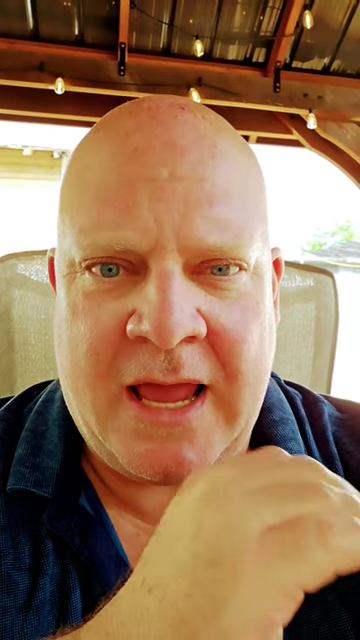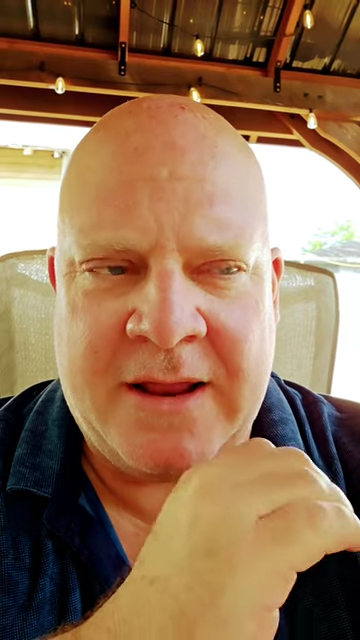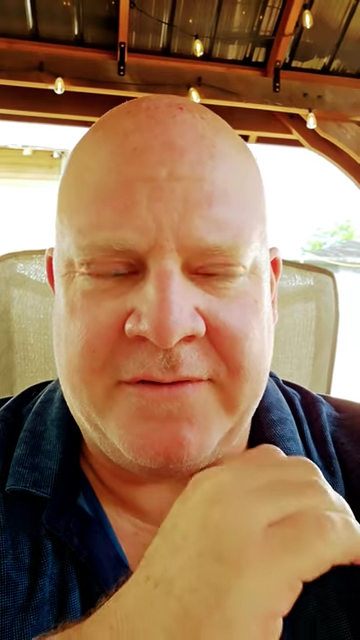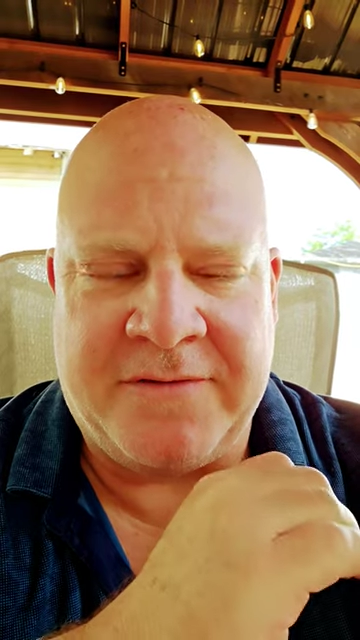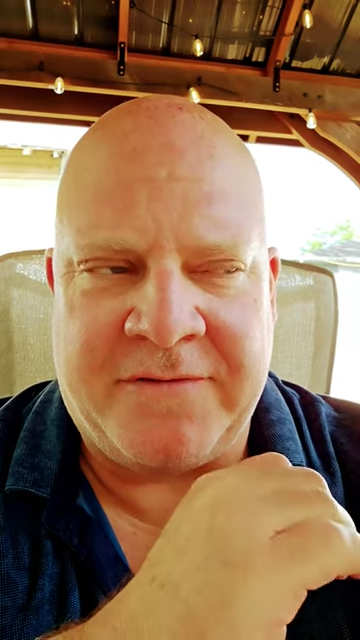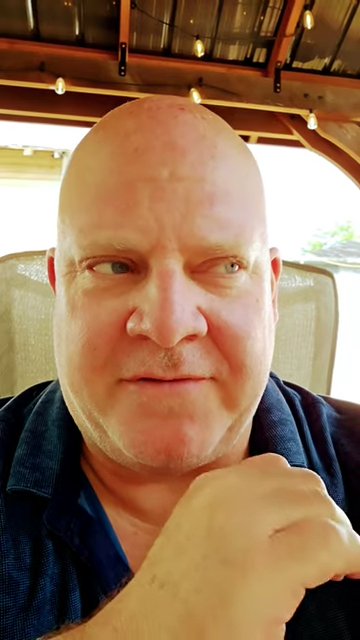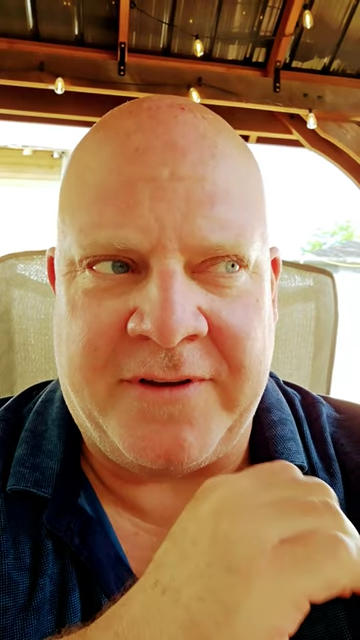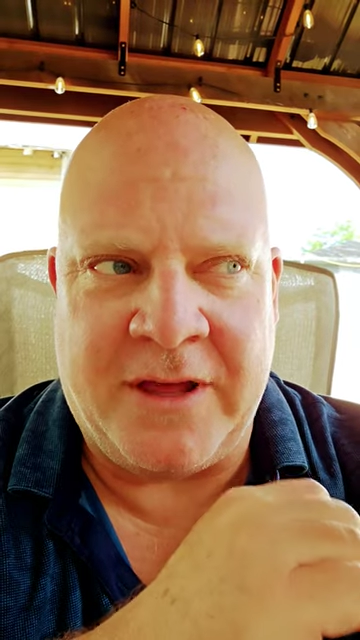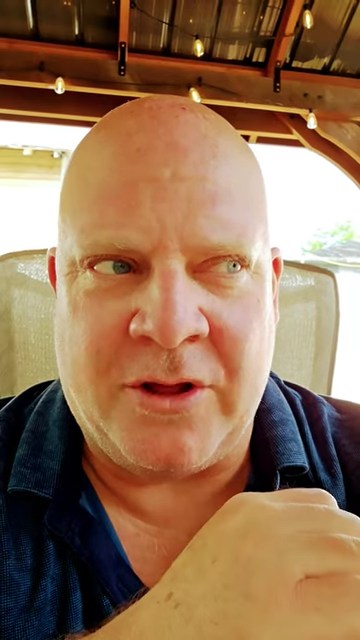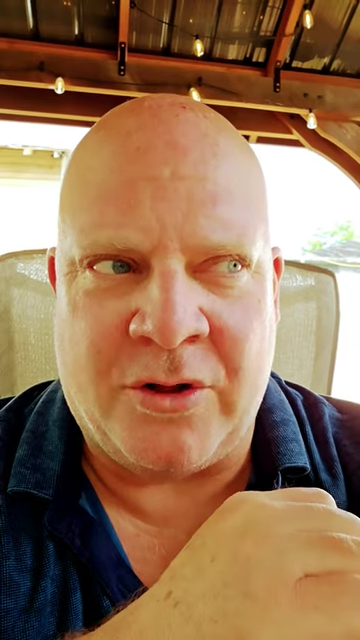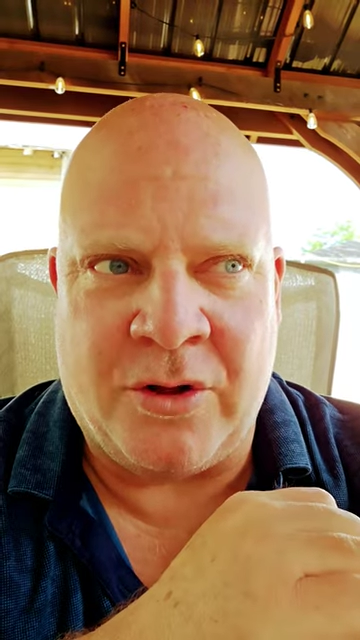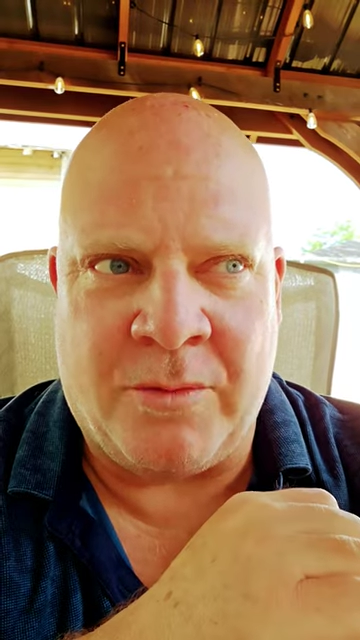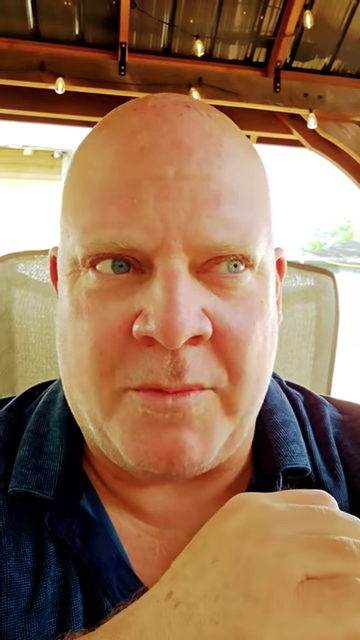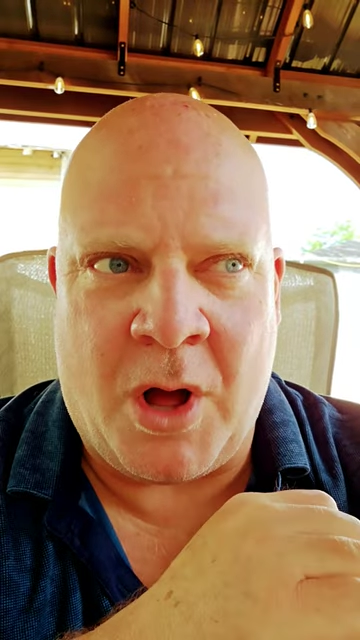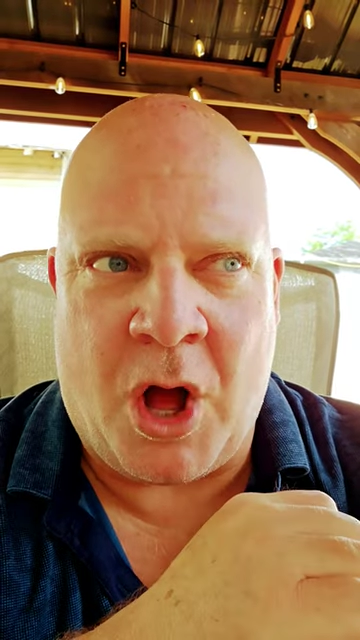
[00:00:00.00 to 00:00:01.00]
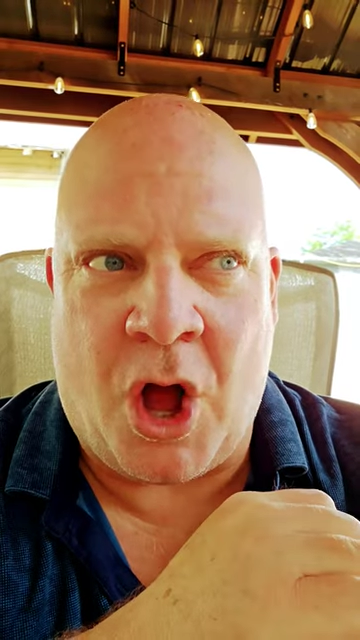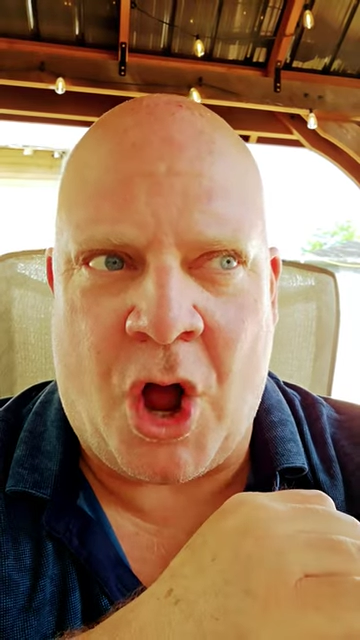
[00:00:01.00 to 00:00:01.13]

and film